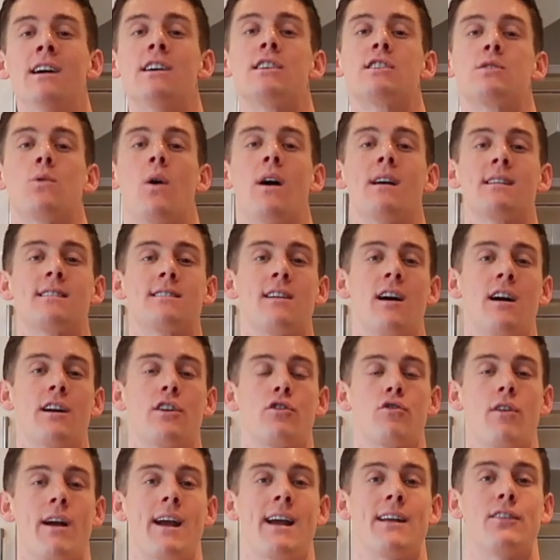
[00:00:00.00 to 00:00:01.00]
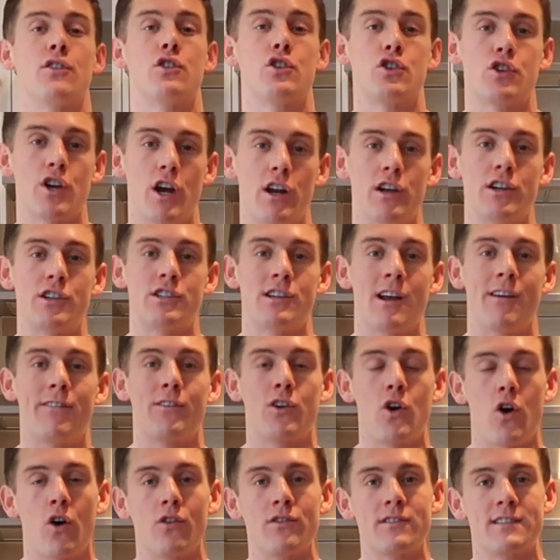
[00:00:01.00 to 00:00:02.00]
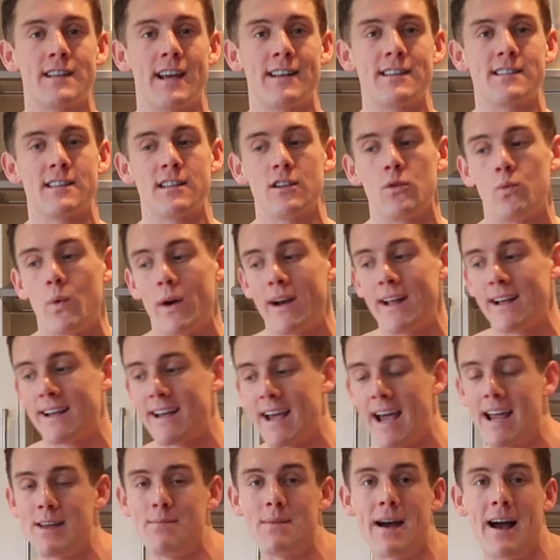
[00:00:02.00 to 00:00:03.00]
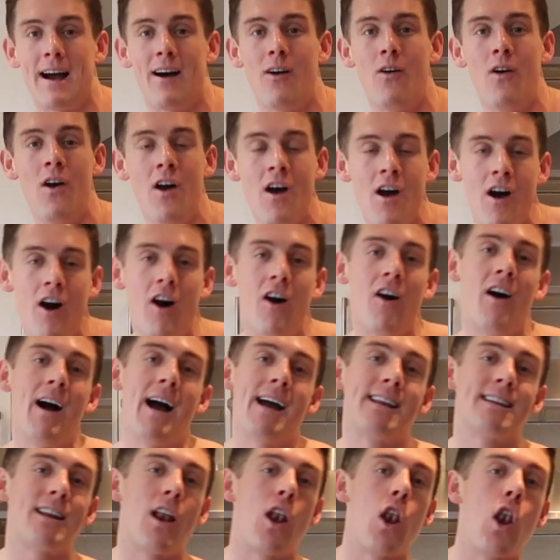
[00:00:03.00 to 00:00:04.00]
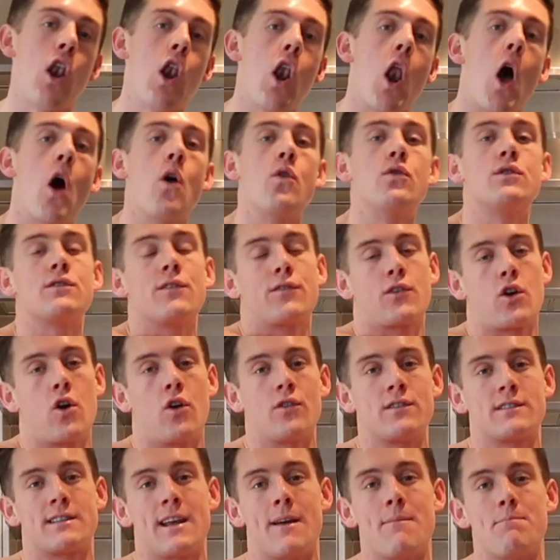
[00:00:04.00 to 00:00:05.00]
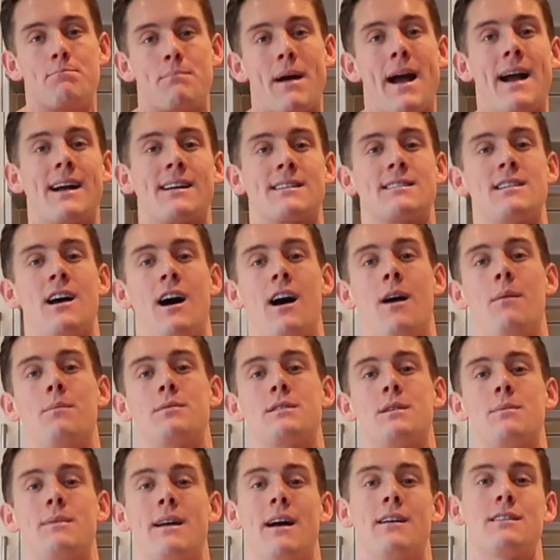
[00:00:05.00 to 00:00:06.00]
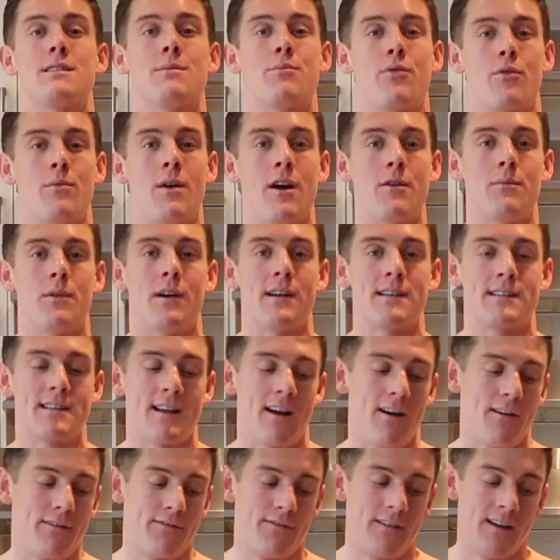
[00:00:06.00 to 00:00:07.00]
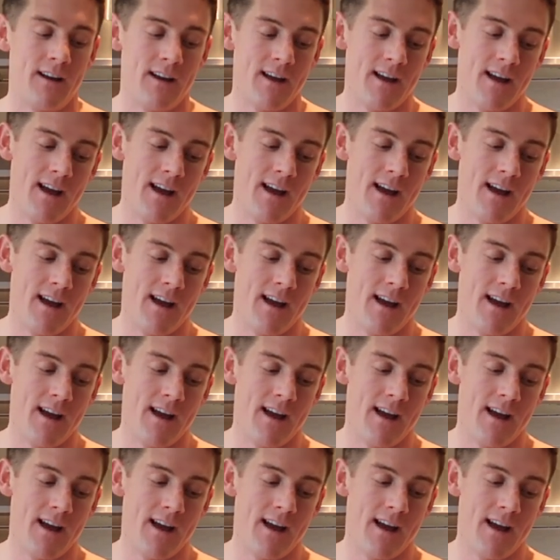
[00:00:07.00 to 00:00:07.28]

so I started creating the shirtless chef content so that when it came out, I had loads of content backed up to be able to promote myself.